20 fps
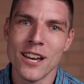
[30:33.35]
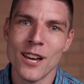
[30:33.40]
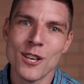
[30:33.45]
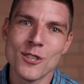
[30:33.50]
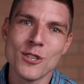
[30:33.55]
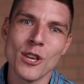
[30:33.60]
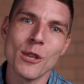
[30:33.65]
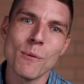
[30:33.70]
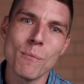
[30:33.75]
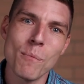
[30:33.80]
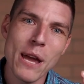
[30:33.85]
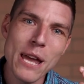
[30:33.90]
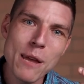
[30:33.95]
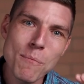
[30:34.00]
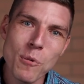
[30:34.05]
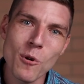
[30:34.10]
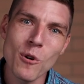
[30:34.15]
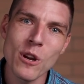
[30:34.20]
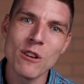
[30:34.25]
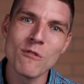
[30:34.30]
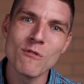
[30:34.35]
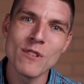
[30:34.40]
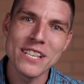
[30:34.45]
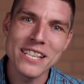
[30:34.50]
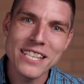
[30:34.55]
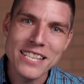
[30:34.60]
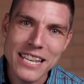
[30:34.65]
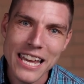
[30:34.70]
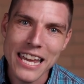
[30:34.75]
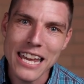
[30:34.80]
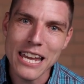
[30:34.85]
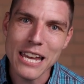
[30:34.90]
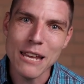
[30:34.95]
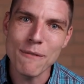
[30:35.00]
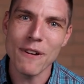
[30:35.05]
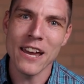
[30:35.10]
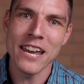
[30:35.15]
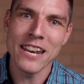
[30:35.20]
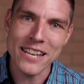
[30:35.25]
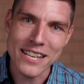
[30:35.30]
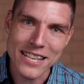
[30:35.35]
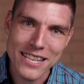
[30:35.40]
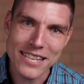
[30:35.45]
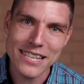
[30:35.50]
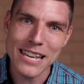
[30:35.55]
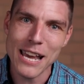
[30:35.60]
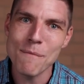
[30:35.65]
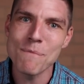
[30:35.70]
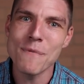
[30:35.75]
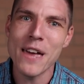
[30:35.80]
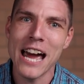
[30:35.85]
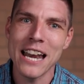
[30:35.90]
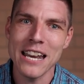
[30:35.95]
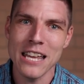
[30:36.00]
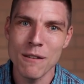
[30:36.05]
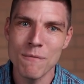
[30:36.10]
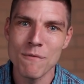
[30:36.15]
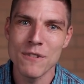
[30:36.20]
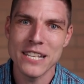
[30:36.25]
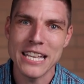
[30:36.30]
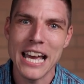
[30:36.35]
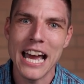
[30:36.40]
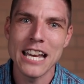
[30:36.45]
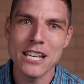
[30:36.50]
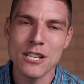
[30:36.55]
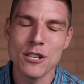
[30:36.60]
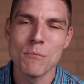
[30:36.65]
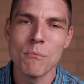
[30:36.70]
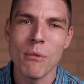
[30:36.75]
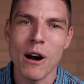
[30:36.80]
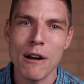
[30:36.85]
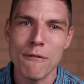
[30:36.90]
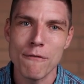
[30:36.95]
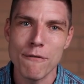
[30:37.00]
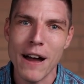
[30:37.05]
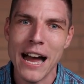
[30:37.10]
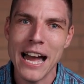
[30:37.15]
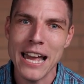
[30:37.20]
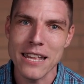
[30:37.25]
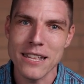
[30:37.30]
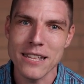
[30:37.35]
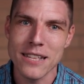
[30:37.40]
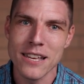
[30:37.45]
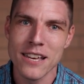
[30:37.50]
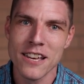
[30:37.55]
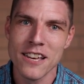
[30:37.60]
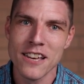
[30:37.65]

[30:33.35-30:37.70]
so that people can receive and accept that invitation by faith.